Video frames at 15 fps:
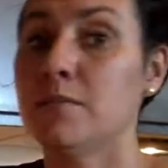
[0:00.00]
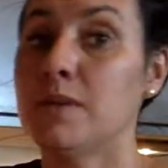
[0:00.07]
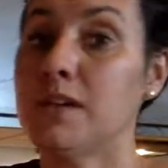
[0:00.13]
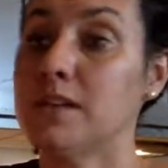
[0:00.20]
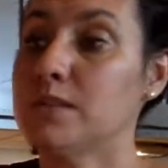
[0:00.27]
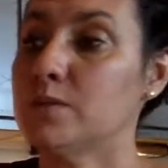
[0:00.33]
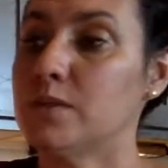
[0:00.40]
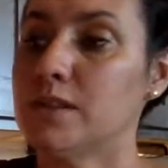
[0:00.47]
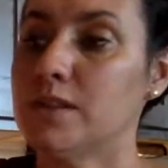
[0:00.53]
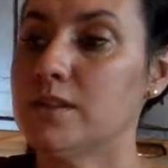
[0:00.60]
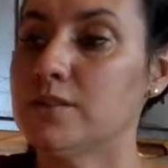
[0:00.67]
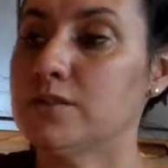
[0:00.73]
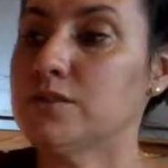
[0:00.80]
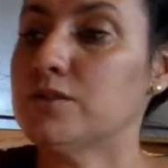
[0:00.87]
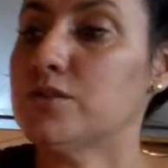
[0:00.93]
because one of
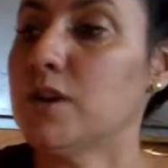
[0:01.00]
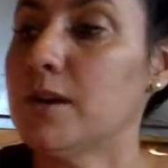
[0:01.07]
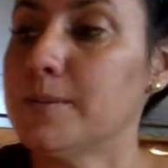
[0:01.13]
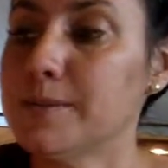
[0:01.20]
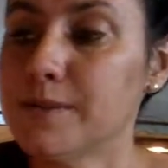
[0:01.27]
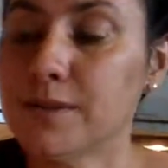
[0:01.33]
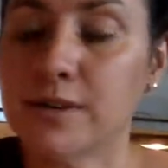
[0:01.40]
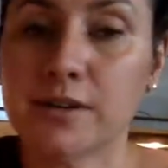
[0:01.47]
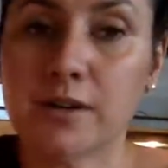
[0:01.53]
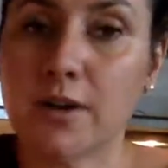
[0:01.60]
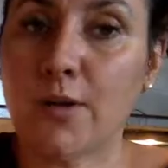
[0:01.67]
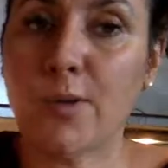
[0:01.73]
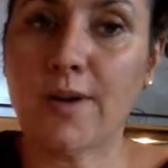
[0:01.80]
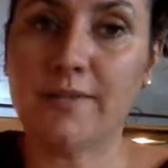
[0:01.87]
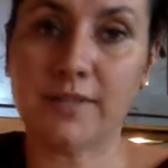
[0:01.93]
those drops are
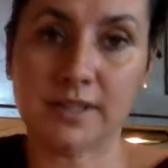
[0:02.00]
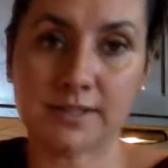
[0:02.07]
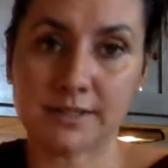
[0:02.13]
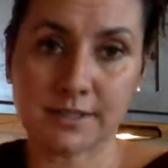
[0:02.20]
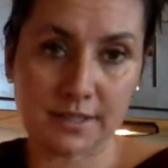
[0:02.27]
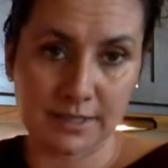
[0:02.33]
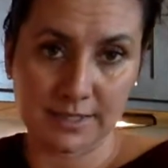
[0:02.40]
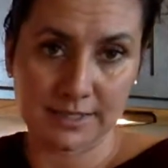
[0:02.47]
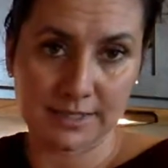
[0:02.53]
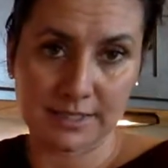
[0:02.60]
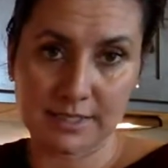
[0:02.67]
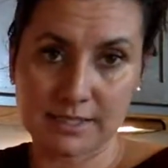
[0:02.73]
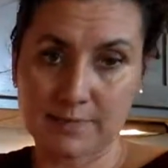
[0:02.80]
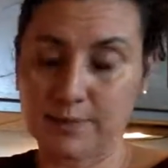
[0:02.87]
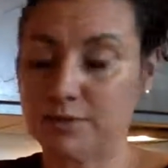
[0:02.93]
equivalent to a
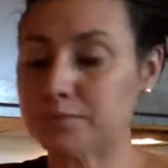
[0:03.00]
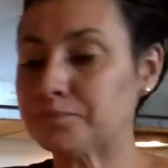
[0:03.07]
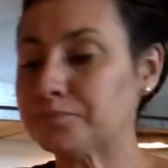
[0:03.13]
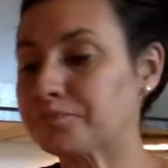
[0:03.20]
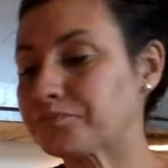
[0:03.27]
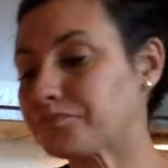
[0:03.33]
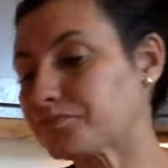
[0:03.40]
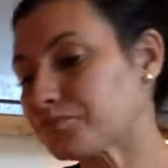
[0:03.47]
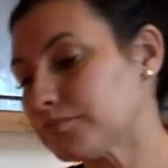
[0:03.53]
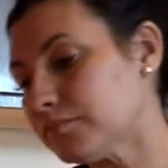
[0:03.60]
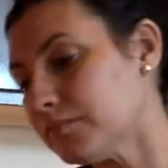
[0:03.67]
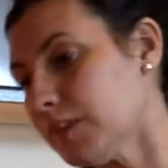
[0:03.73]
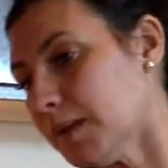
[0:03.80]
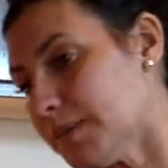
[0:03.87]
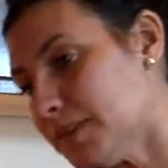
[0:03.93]
teaspoon.
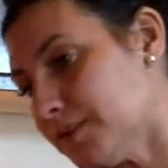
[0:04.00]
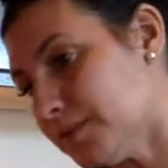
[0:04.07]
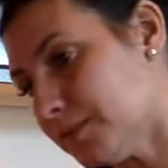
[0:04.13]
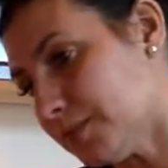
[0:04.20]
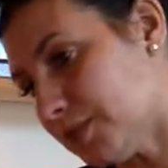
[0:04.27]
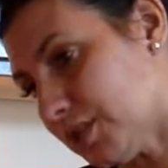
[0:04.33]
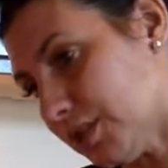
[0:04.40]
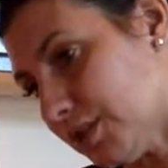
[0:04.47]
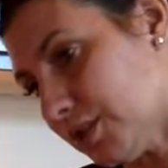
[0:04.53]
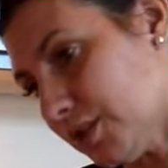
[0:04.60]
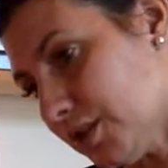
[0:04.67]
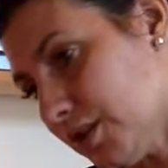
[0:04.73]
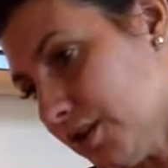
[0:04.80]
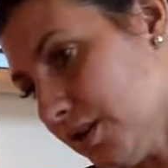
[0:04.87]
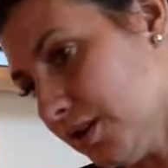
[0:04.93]
I'm going to do some
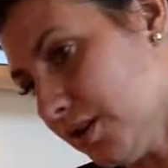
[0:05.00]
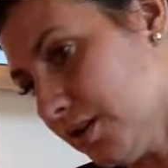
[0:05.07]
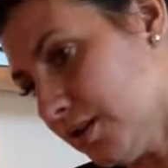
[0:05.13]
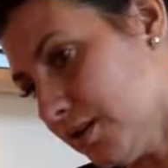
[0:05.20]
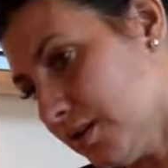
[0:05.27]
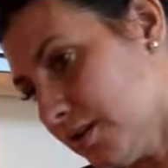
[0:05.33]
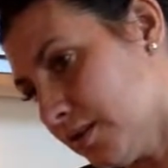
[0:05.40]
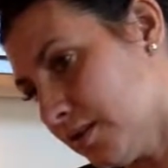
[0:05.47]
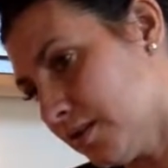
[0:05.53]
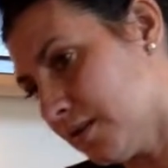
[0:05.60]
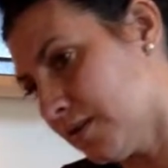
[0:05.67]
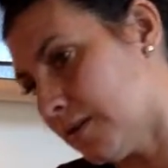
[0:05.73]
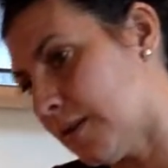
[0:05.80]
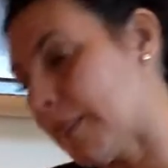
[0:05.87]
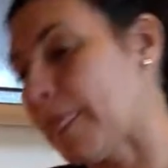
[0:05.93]
ginger,
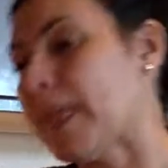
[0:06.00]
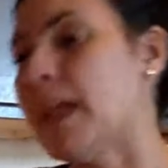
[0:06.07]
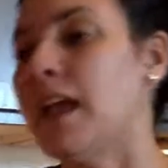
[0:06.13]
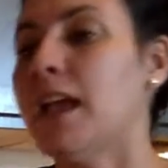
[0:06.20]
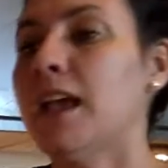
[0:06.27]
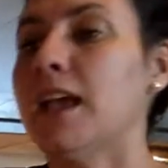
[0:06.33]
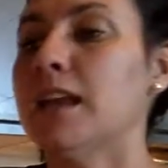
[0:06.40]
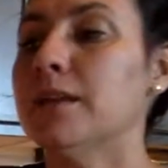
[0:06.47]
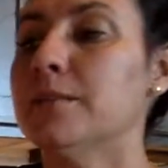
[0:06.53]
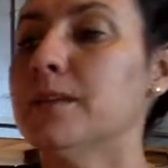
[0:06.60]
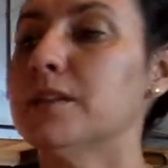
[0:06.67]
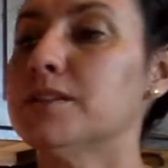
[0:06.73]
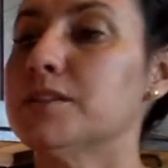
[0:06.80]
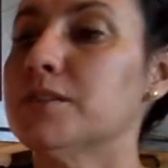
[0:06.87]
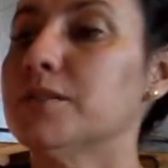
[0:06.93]
and I'm
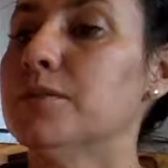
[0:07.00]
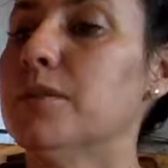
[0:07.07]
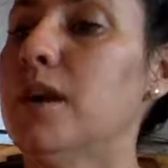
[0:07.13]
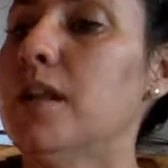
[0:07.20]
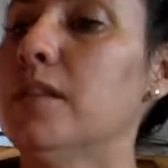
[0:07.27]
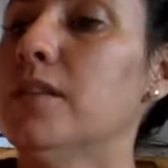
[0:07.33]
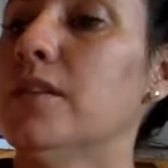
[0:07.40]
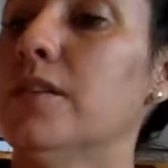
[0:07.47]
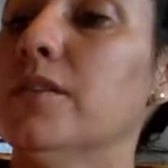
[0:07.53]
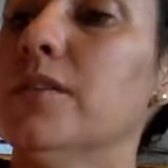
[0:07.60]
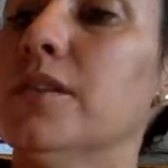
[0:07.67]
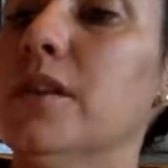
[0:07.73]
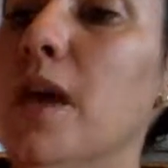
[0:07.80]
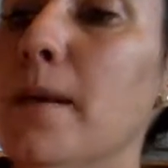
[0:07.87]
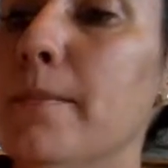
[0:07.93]
going to do a little
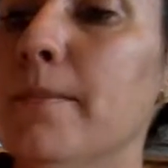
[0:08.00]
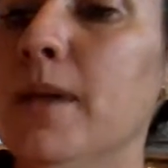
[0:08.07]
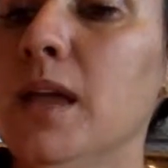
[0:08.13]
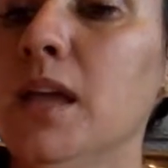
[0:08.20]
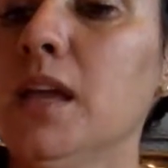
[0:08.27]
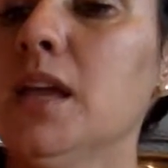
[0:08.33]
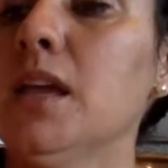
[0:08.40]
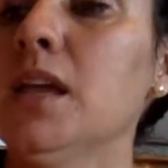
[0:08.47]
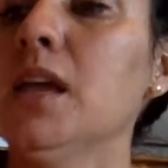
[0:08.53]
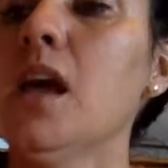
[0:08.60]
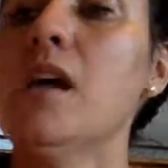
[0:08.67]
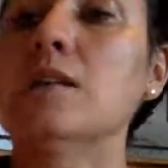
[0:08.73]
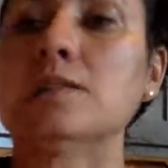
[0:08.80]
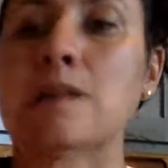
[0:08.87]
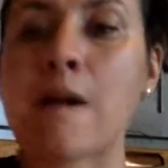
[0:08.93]
nutmeg.
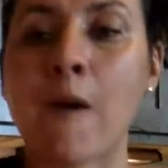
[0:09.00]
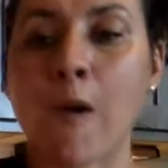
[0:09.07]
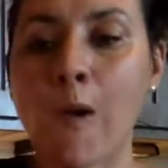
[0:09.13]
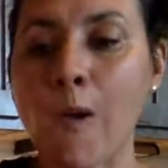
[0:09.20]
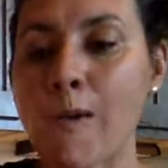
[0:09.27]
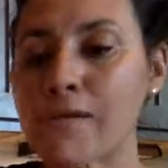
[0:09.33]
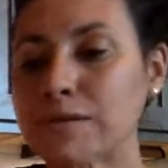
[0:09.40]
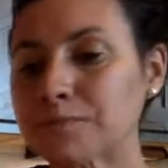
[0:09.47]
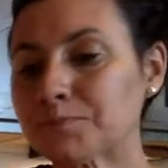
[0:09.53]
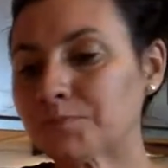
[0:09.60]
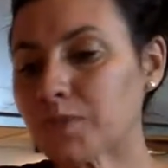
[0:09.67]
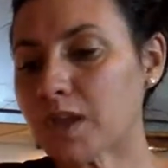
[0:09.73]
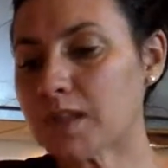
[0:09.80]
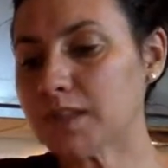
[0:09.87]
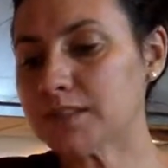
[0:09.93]

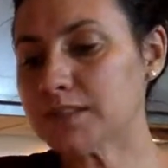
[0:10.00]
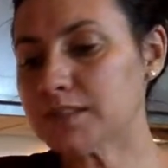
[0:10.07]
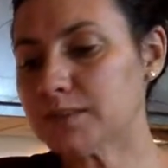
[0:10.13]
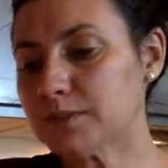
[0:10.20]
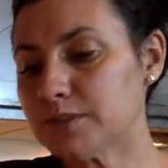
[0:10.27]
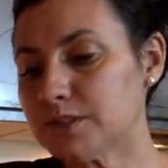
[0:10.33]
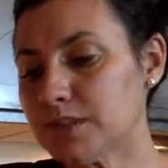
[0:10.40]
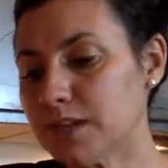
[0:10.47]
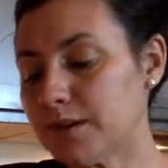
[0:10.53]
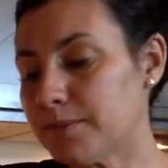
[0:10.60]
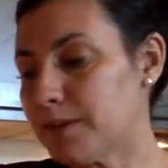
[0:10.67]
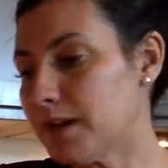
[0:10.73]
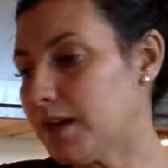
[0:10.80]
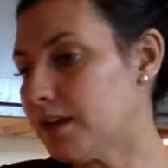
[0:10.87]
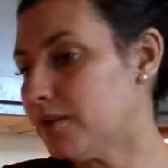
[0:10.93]
I like to switch it up.
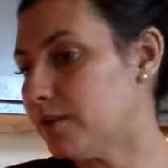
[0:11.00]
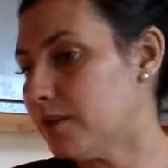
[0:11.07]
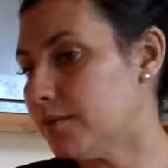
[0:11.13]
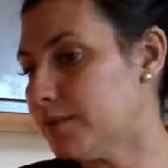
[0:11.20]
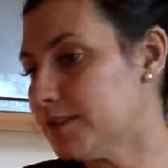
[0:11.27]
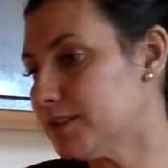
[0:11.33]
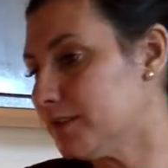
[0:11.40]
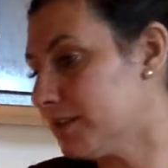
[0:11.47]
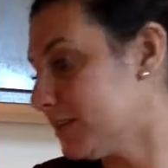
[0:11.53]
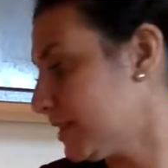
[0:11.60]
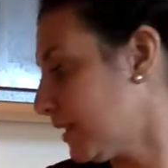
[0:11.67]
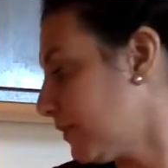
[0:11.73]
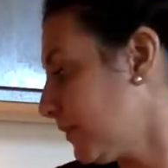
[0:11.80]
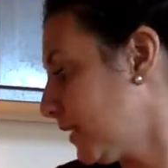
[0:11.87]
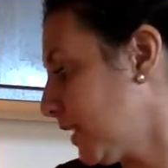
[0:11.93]
I don't always do the
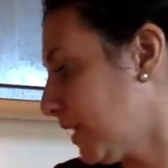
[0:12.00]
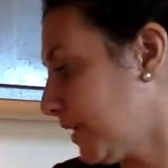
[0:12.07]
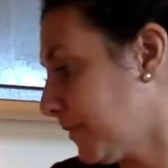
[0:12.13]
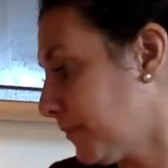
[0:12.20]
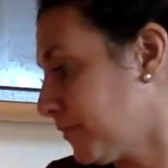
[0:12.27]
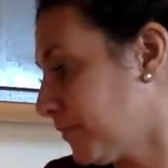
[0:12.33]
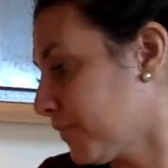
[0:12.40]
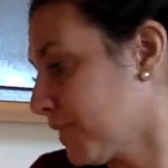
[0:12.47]
same thing.